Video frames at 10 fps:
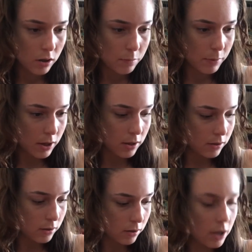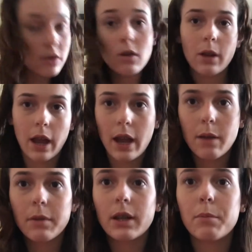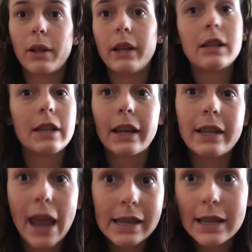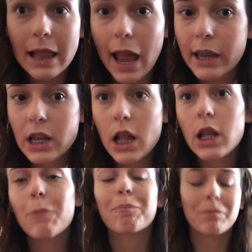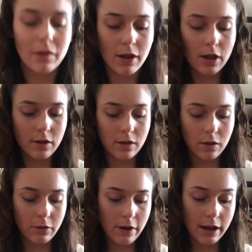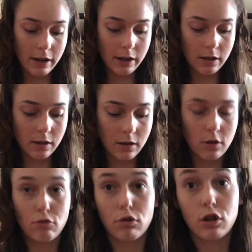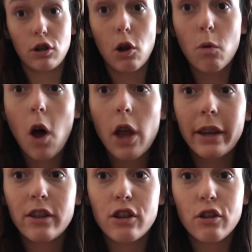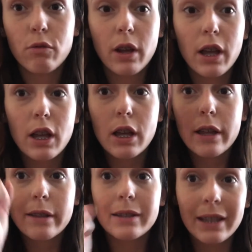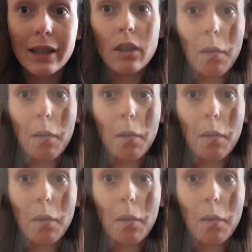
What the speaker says: But that's okay. I'm not complaining. It's like a dandelion yellow. Alrighty, we're gonna go on into seeing